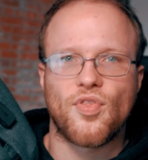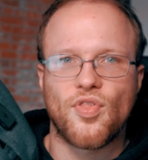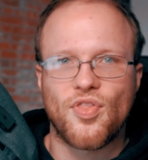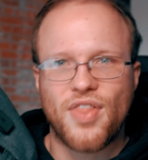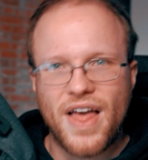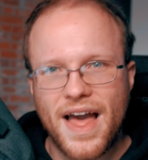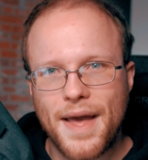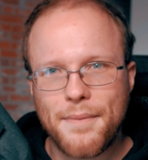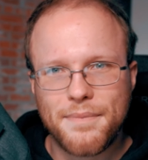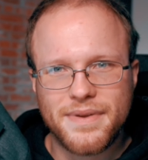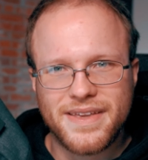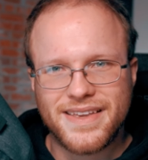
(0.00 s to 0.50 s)

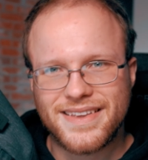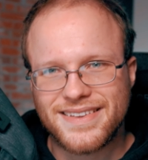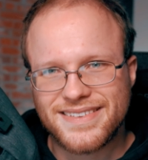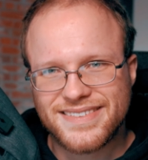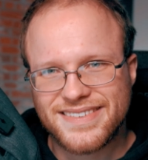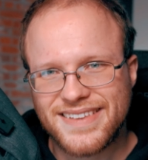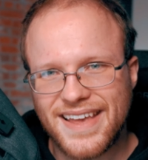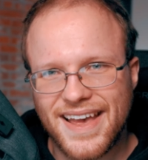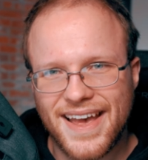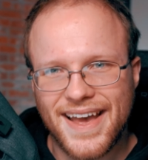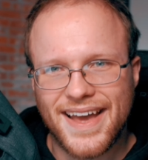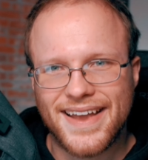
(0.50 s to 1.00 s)
That being
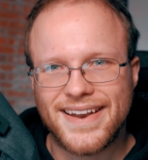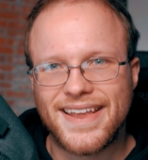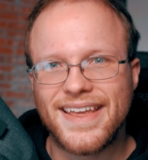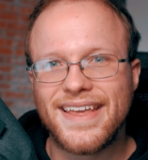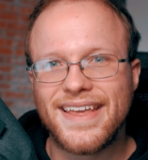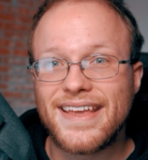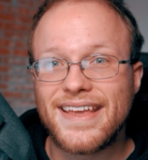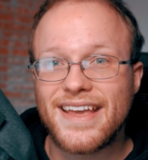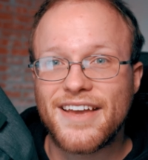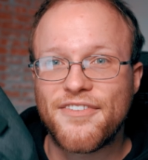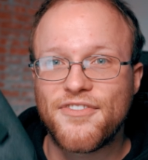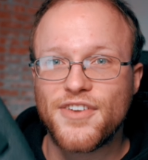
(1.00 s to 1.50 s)
said,
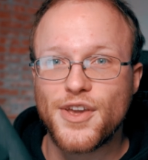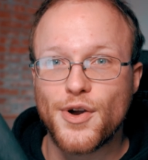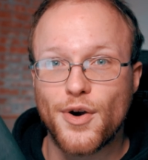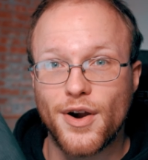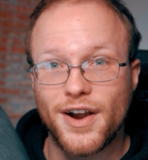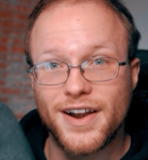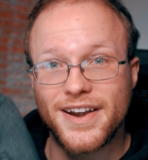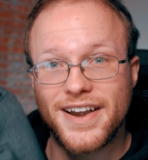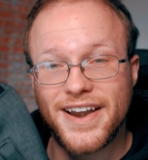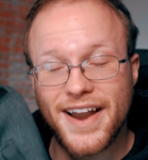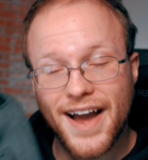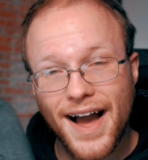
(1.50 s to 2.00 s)
if you
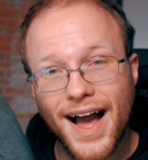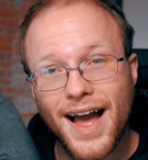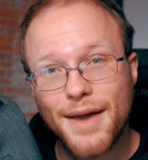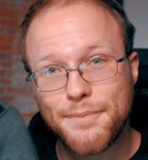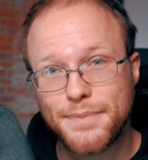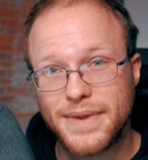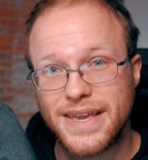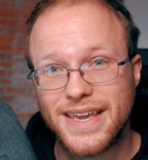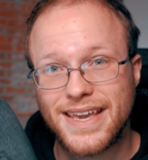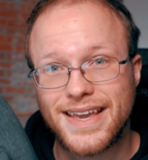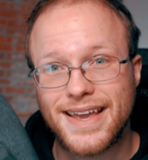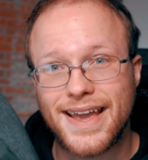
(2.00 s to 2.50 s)
are not
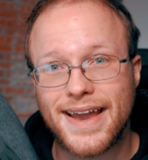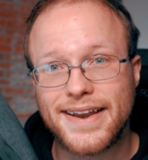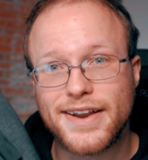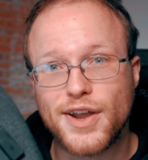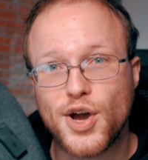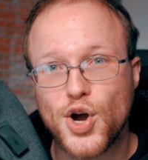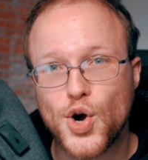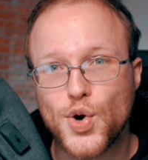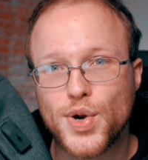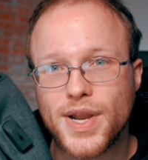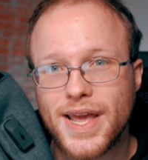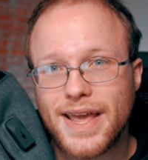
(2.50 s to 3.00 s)
me and
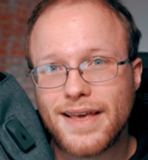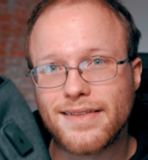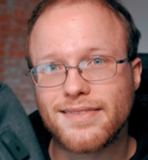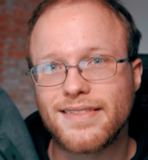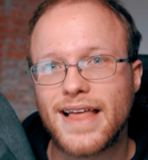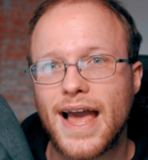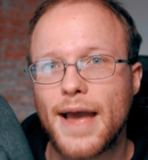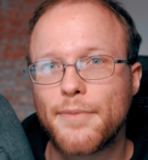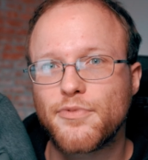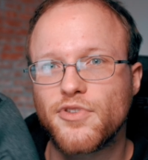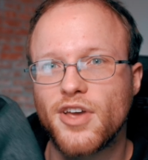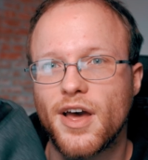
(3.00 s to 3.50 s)
own a
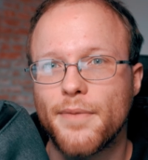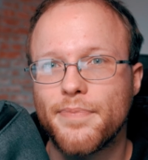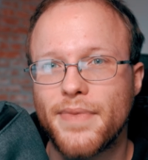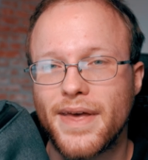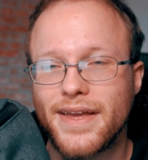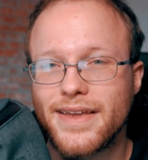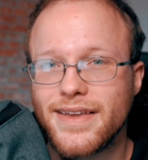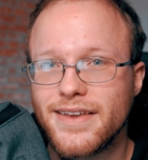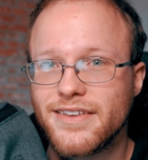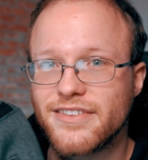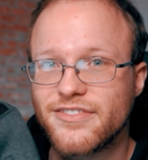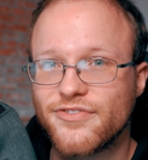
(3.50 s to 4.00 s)
laptop
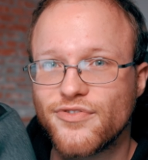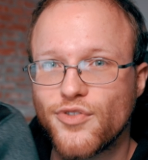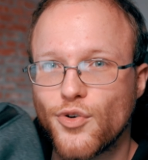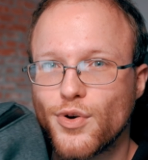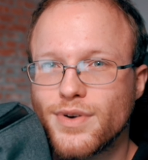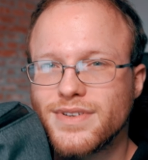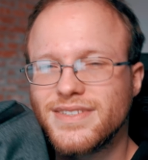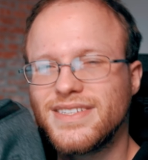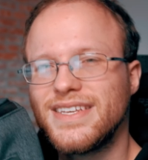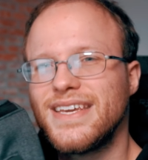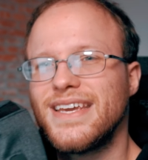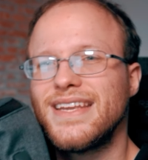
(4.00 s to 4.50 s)
that is
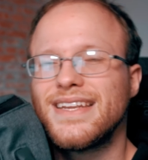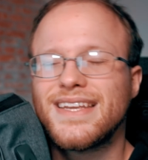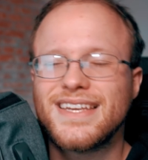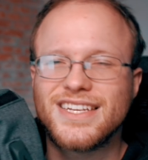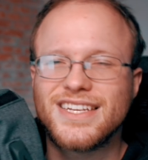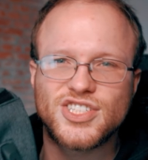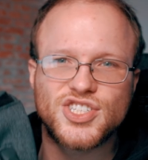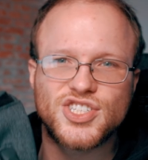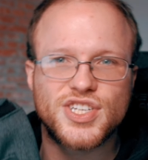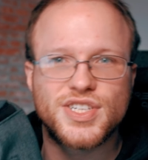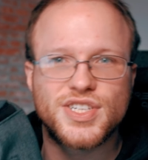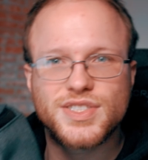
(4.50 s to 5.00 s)
14
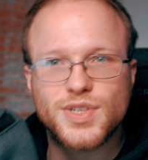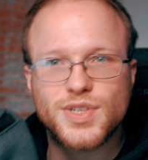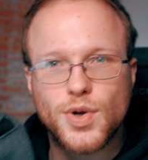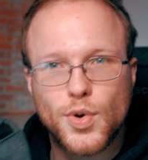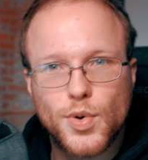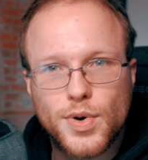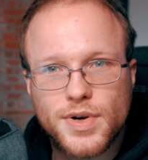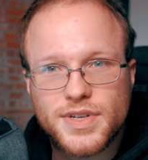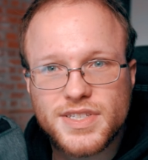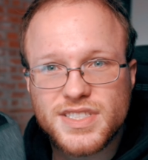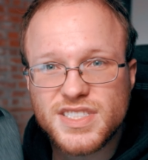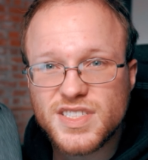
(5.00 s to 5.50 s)
inches
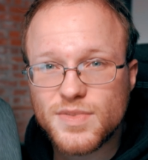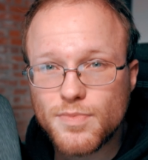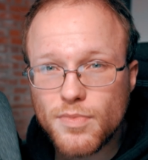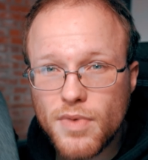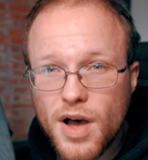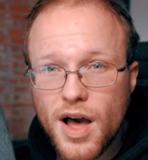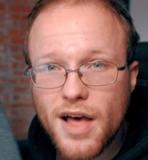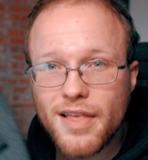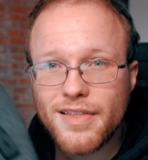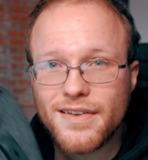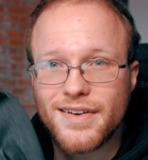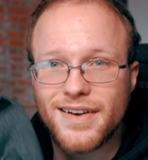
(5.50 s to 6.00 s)
or
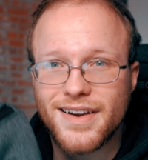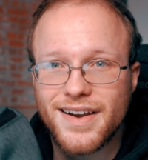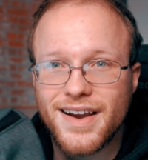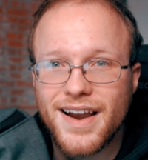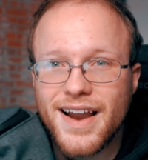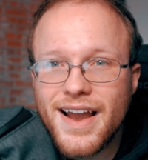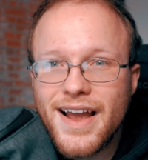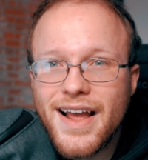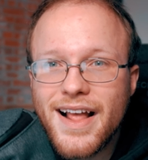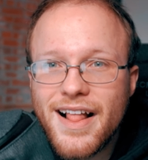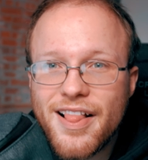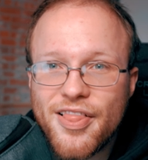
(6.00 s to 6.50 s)
smaller,
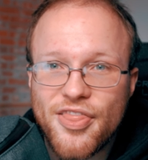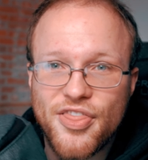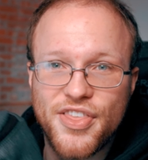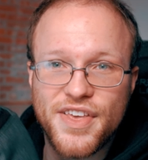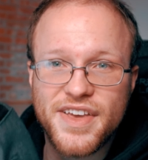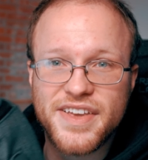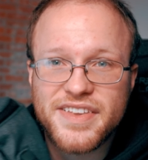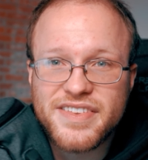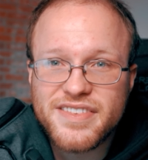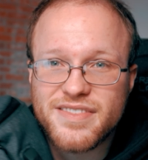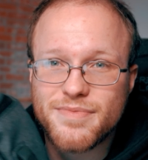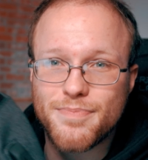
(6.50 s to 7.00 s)

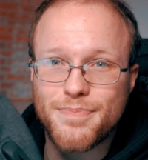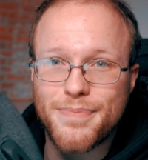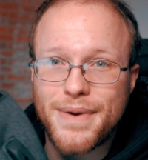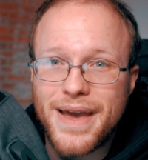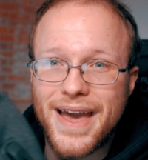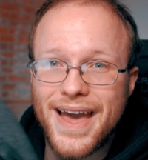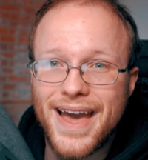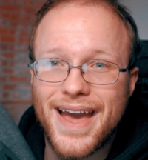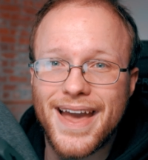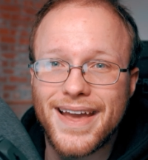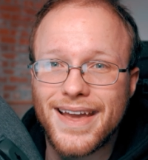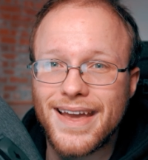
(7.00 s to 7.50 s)
this
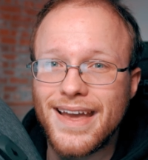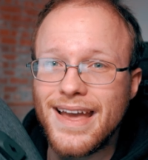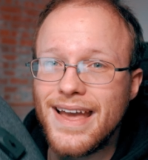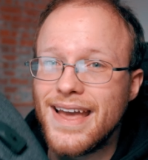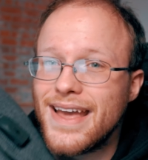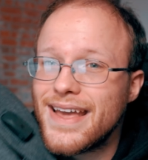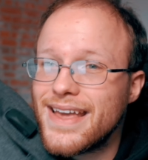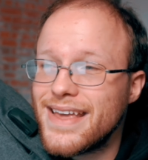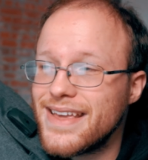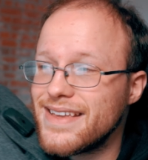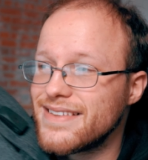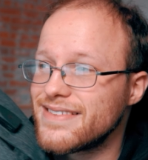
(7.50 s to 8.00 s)
bag
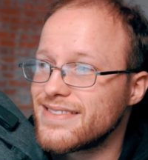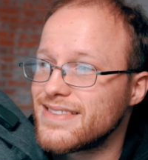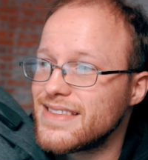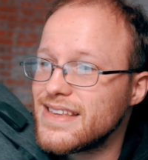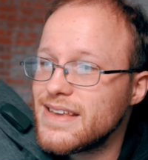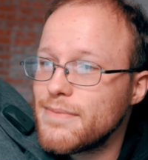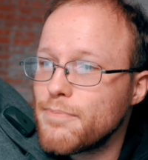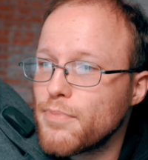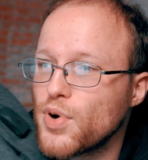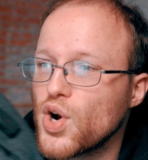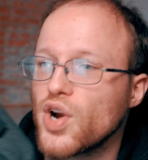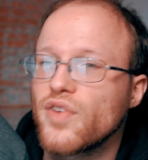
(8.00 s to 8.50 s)
is the
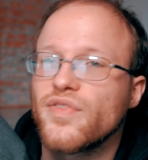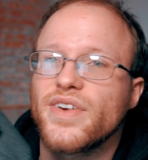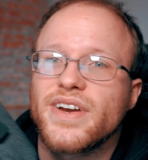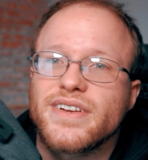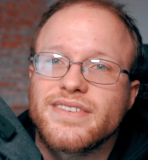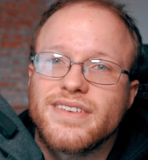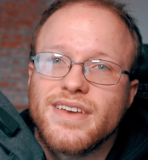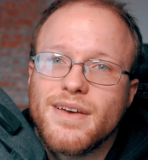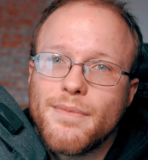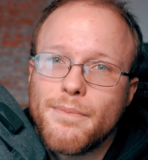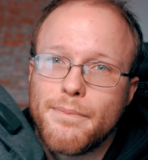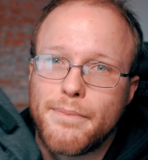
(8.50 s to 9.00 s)

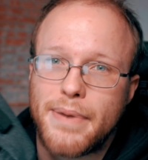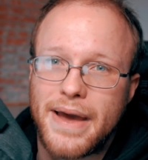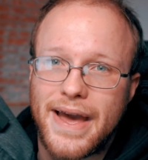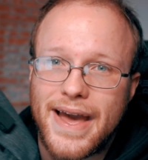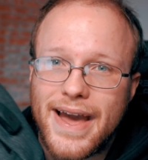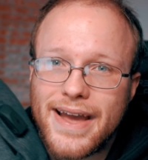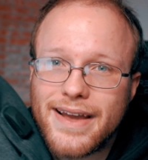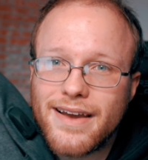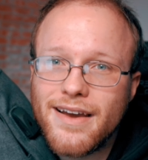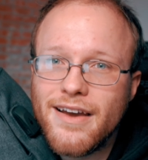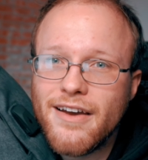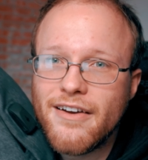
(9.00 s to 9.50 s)
perfect
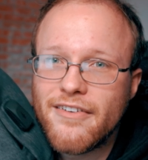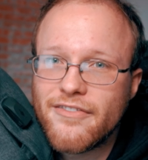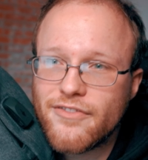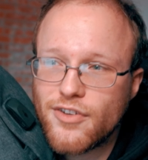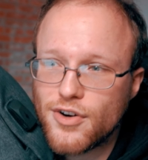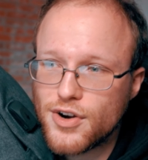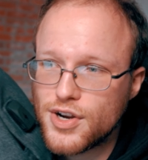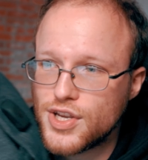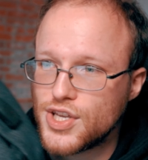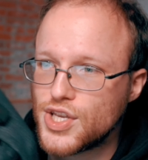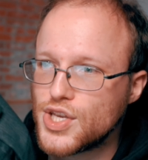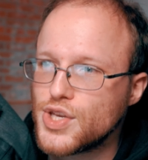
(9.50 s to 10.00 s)
bag for
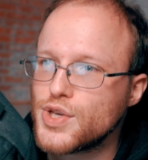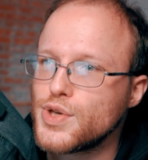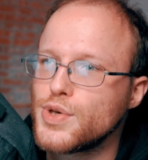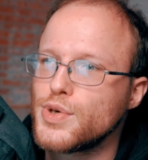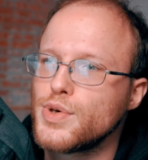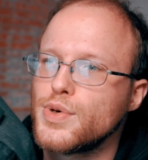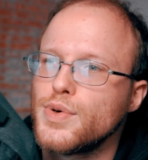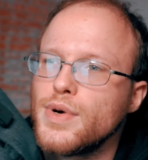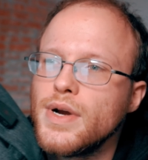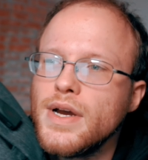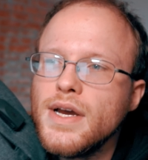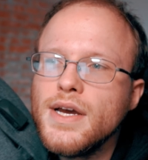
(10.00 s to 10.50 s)

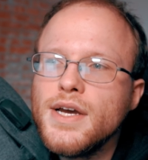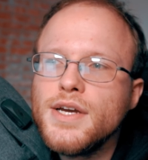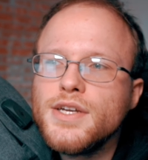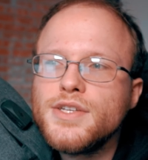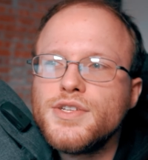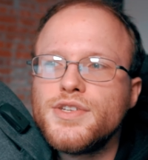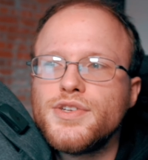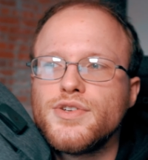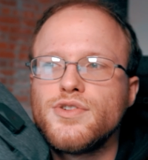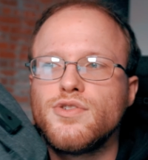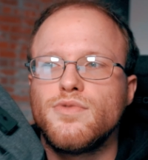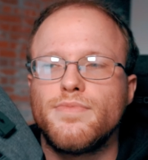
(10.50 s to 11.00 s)
you
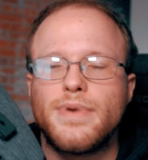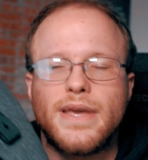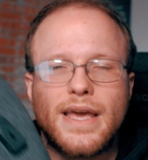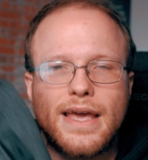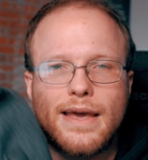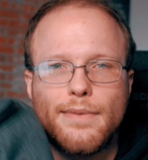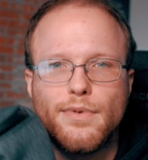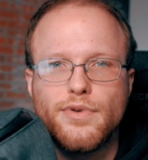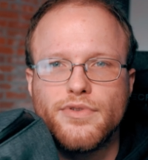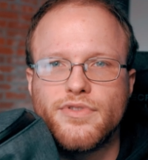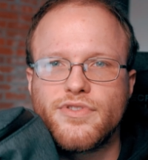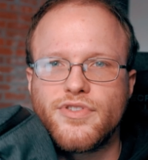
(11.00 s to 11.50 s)
to be
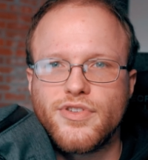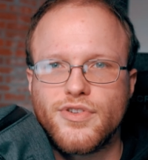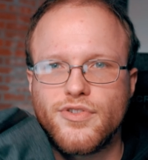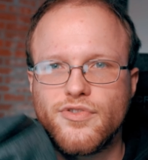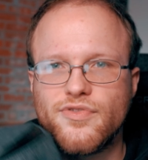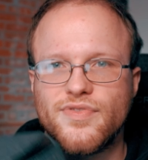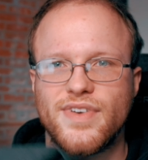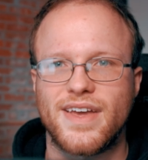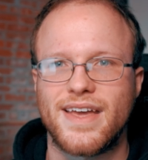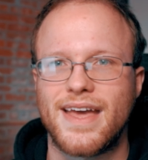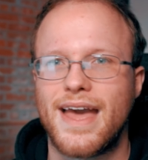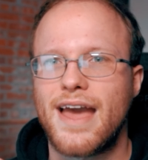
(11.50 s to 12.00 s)
able to
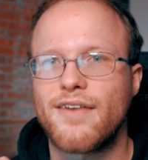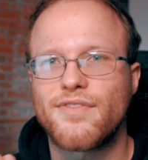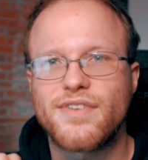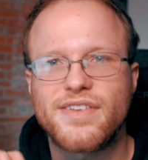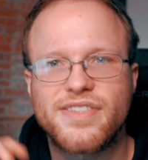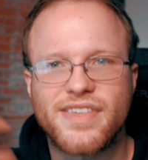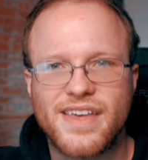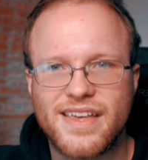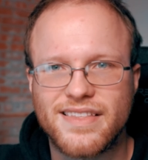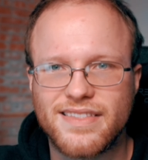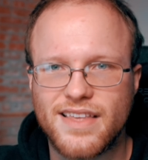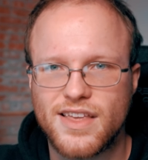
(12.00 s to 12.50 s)
fit
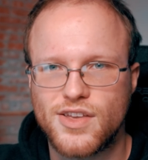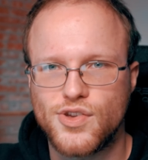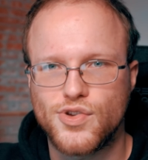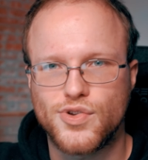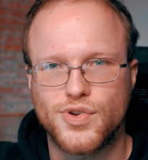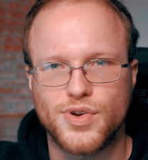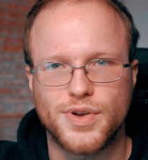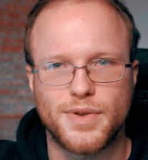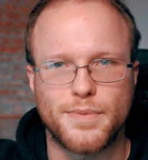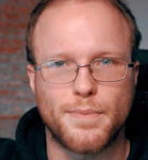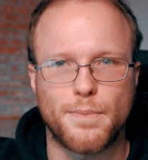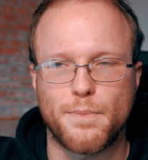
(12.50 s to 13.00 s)
everything that you
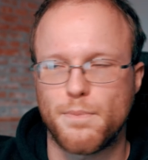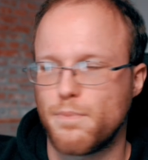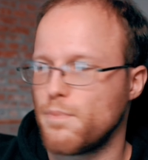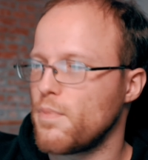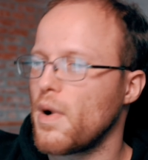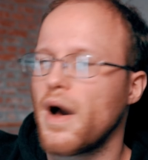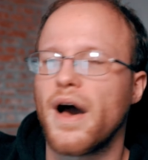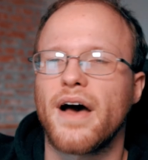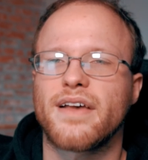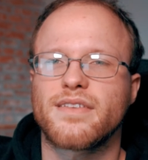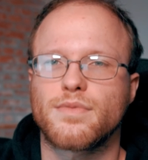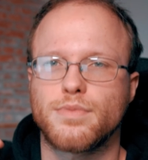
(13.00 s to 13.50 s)
could
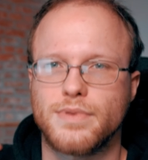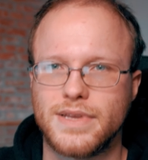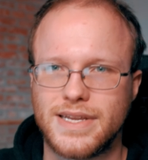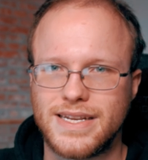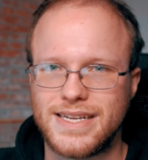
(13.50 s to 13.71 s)
possibly